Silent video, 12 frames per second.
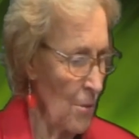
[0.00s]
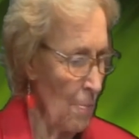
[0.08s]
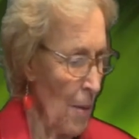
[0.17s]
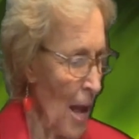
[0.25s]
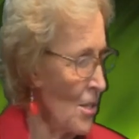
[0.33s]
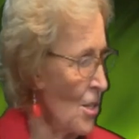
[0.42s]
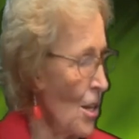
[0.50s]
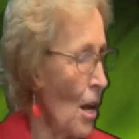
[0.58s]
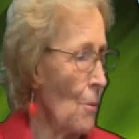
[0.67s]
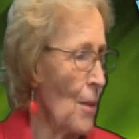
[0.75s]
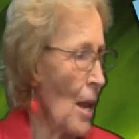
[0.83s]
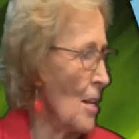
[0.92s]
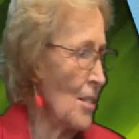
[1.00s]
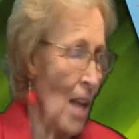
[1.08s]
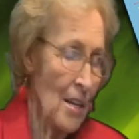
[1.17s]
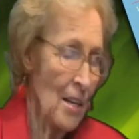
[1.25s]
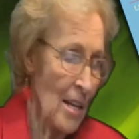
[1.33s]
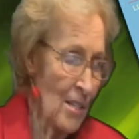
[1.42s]
passed on, that is
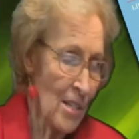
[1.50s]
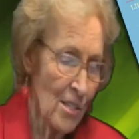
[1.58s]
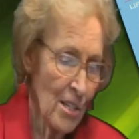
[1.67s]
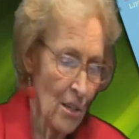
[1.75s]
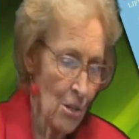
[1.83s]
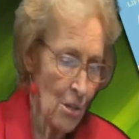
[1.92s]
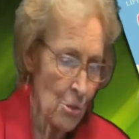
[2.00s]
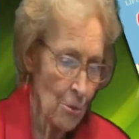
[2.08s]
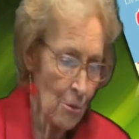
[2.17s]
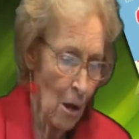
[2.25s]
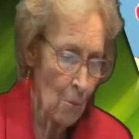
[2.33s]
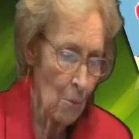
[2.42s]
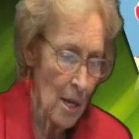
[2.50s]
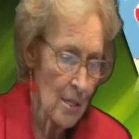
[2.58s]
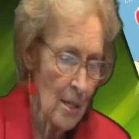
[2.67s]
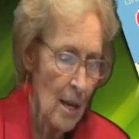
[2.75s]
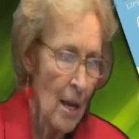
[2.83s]
not necessarily true always.